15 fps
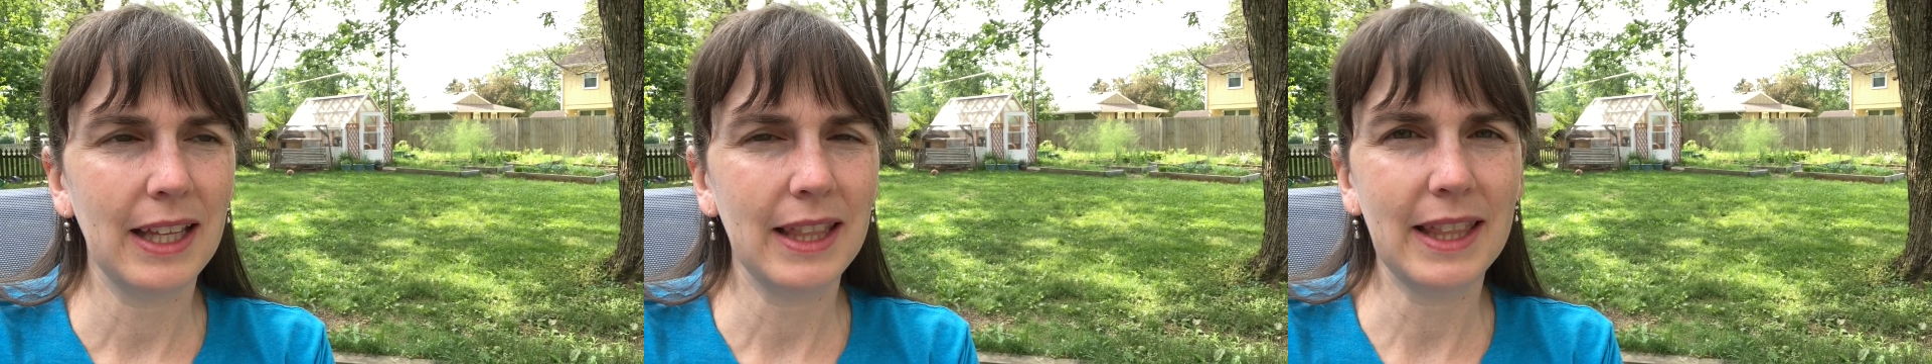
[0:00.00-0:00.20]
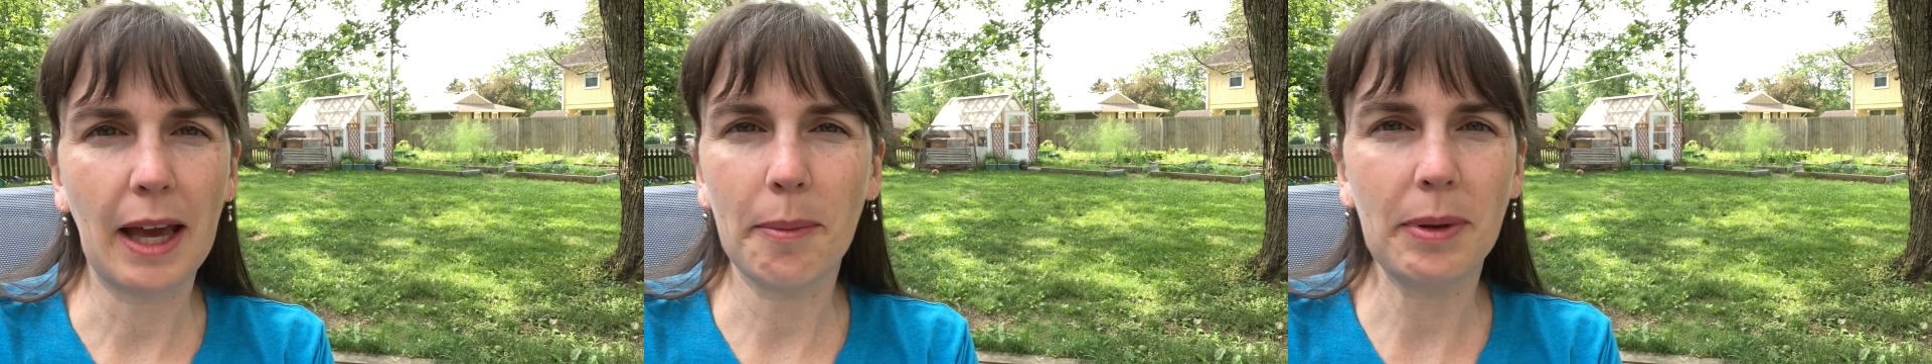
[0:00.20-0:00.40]

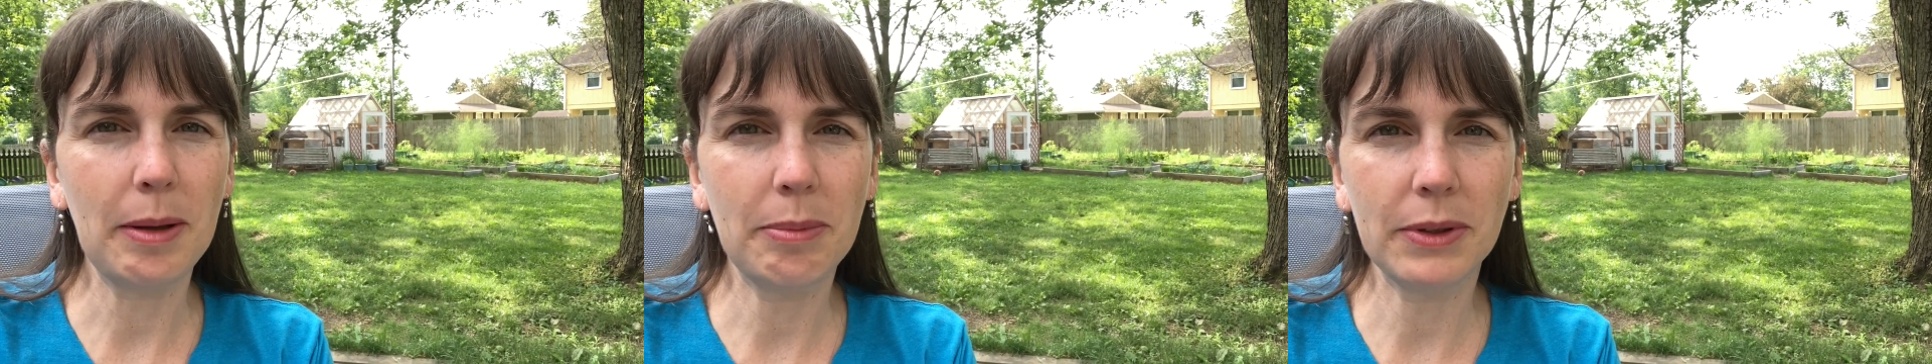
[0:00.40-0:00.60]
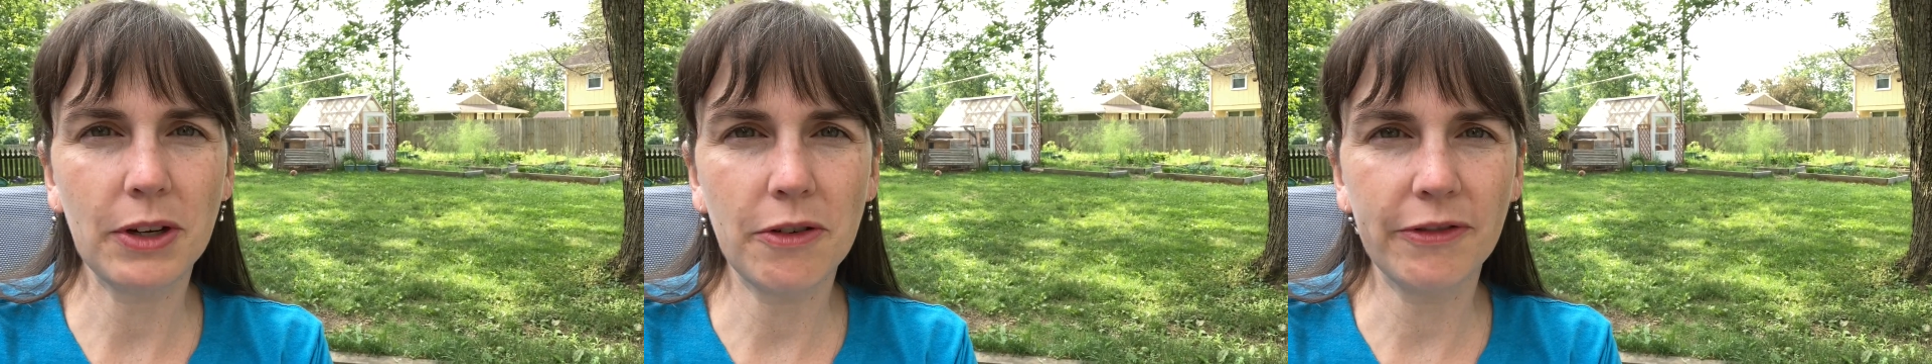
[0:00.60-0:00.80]
that
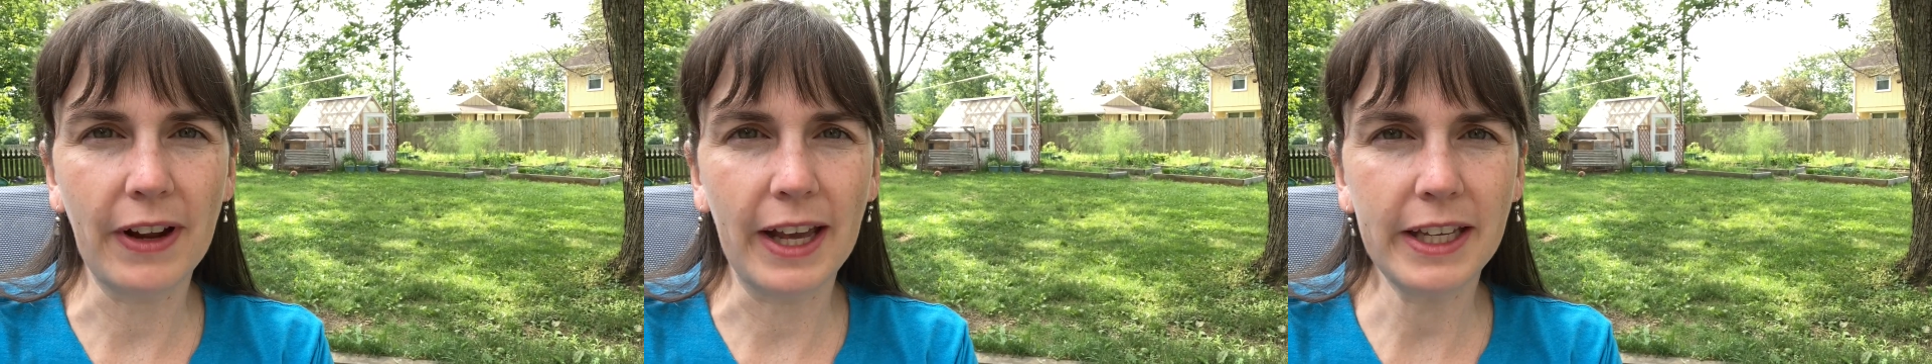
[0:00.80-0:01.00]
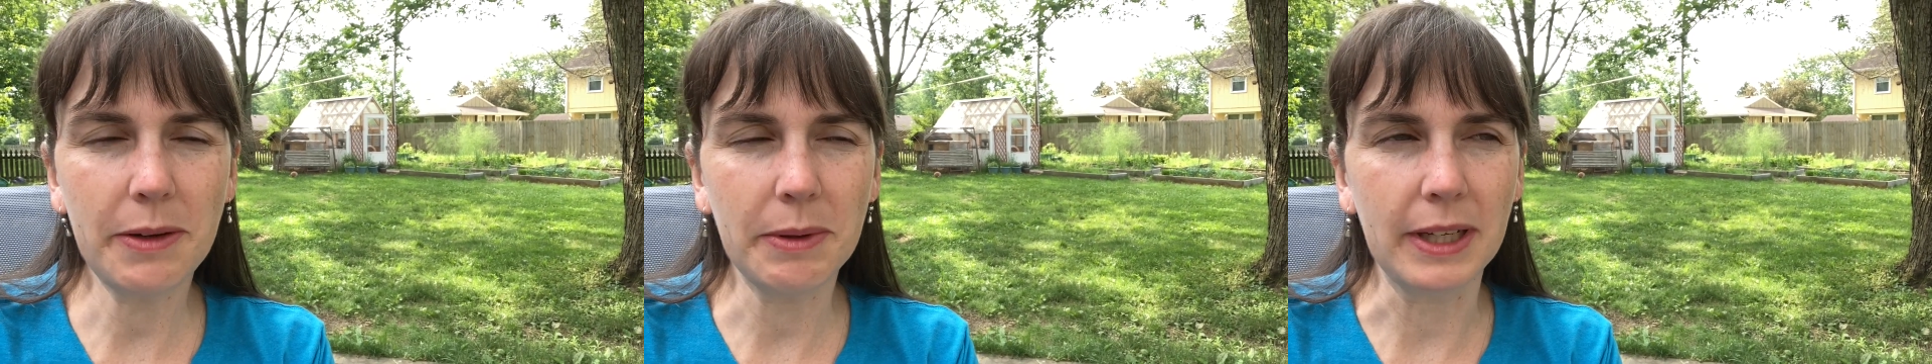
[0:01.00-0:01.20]
people don't
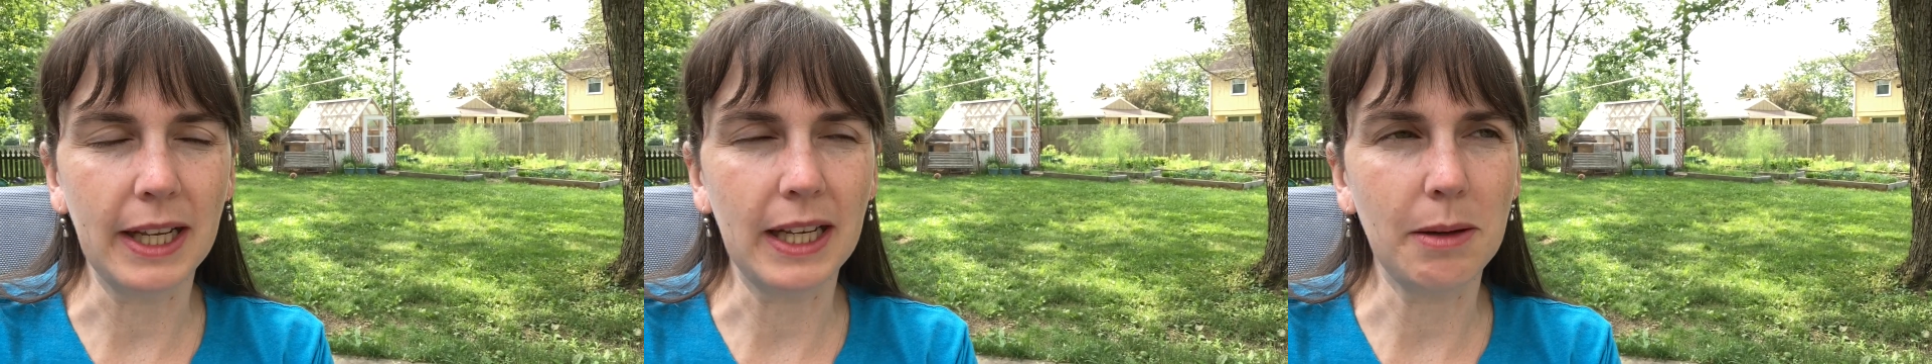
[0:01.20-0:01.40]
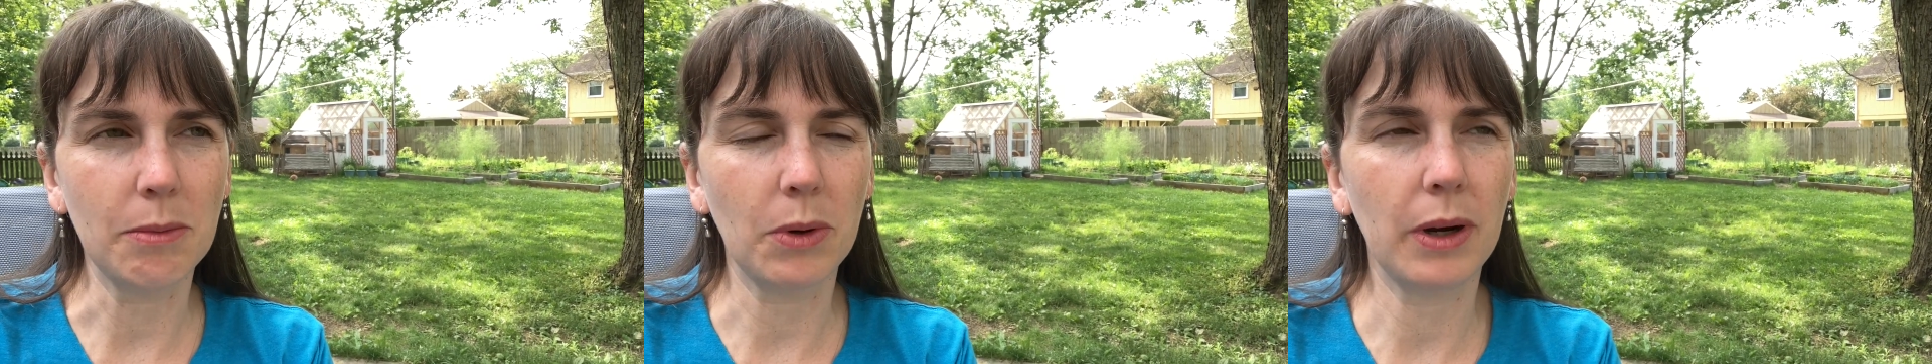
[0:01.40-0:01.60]
value it
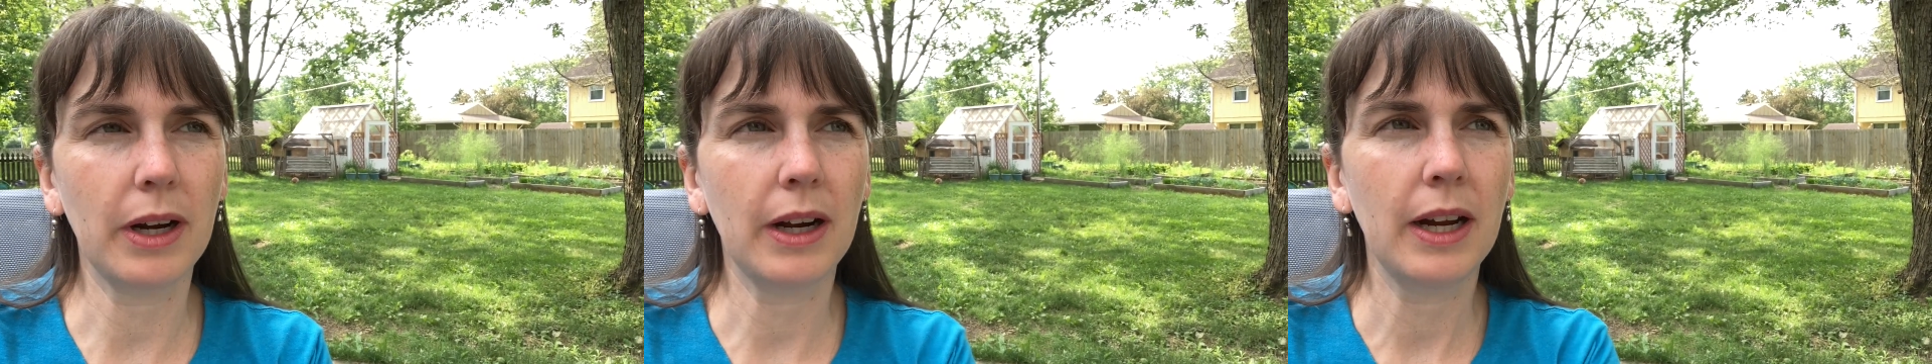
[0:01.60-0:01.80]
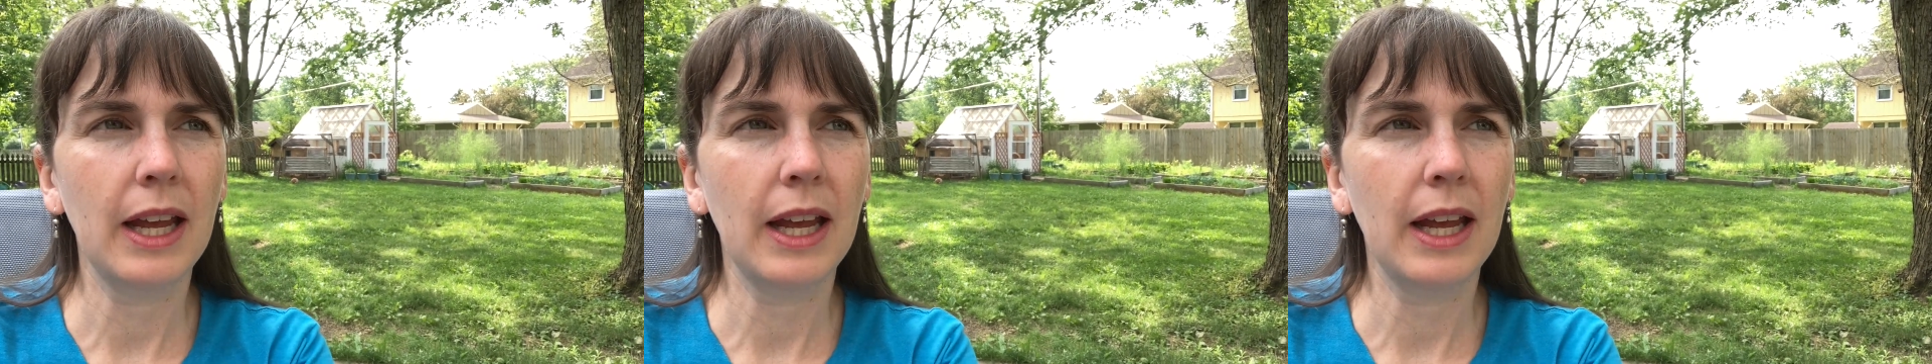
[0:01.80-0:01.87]
anymore.